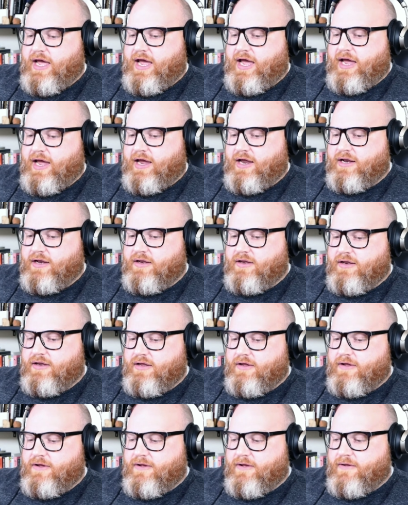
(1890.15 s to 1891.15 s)
And
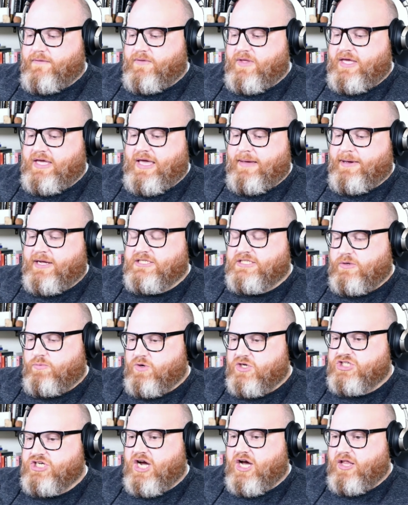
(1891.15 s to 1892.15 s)
he came out and
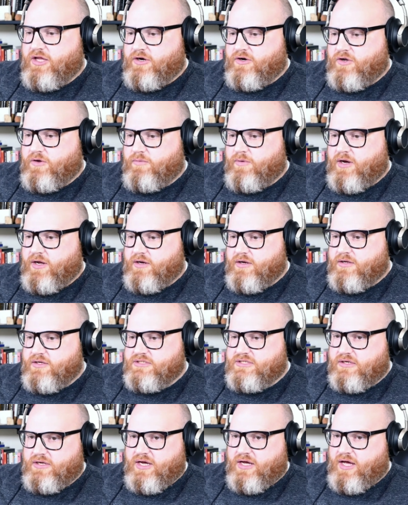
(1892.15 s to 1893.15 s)
said, which color do you want?
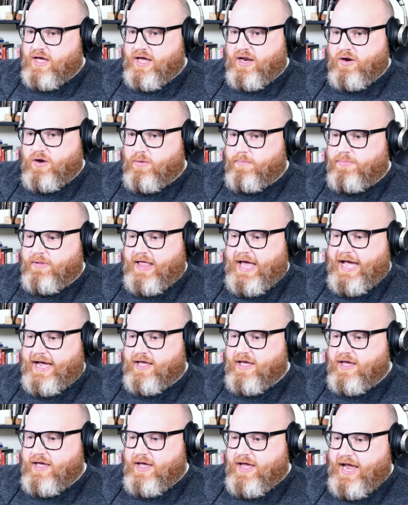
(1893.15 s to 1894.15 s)
He said, oh, I don't know,
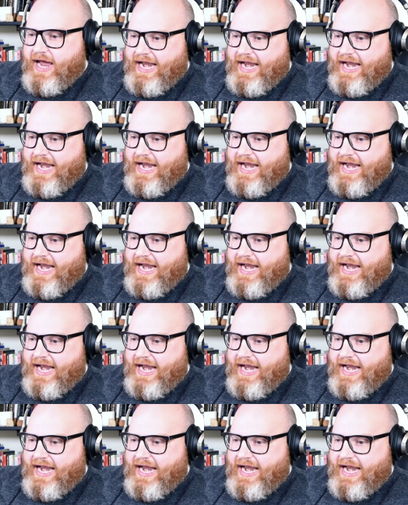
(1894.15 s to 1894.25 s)
black.